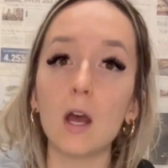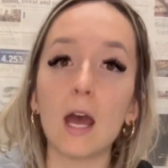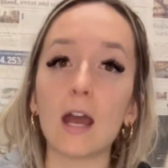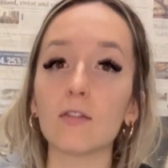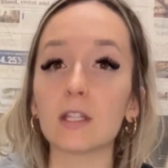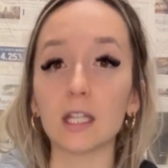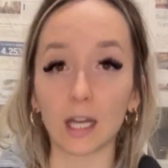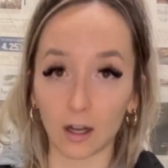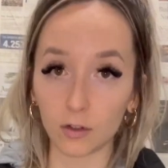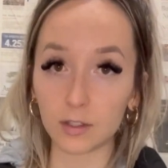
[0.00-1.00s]
Everything
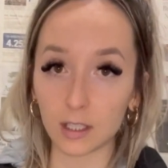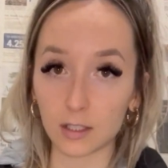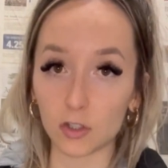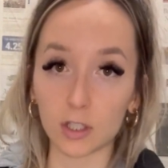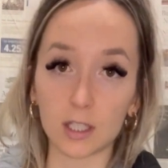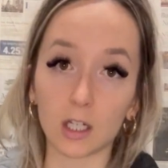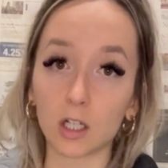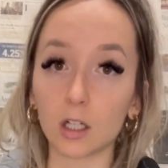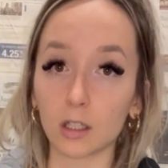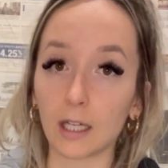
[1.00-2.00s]
else is just
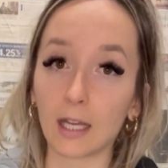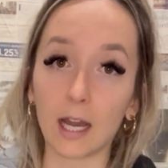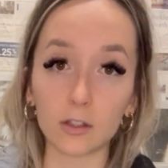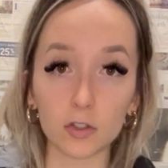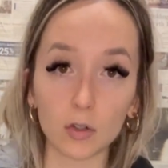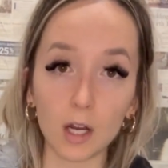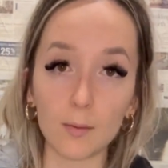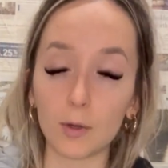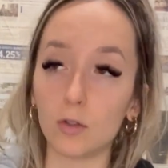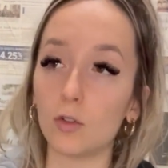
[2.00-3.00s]
like extra,
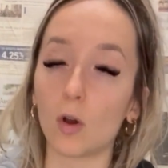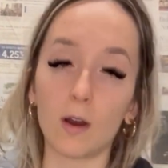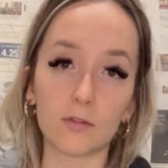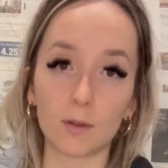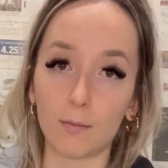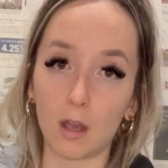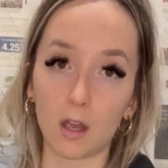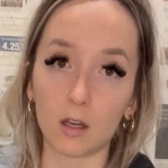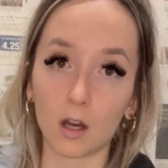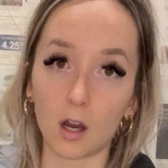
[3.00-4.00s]
but you don't have to make